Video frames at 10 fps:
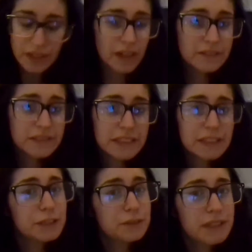
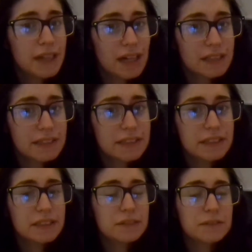Obviously, UT Austin
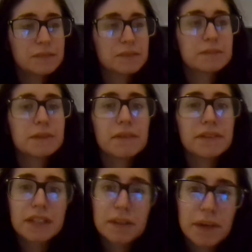is the one most people
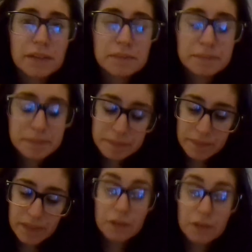think about.
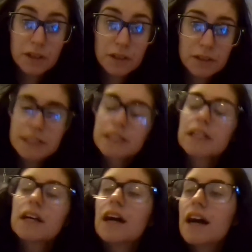Go Longhorns.
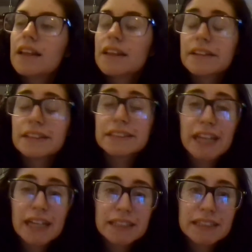Then there's
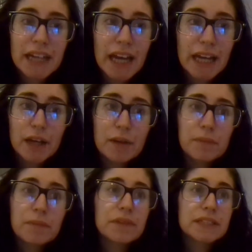Texas
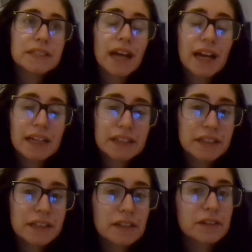A&M, which is
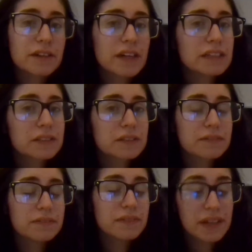actually a great
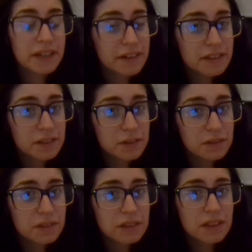veterinary
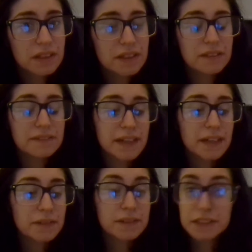school, if
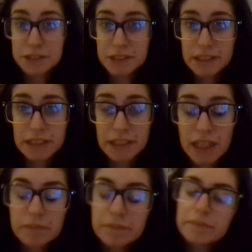anyone's interested in that.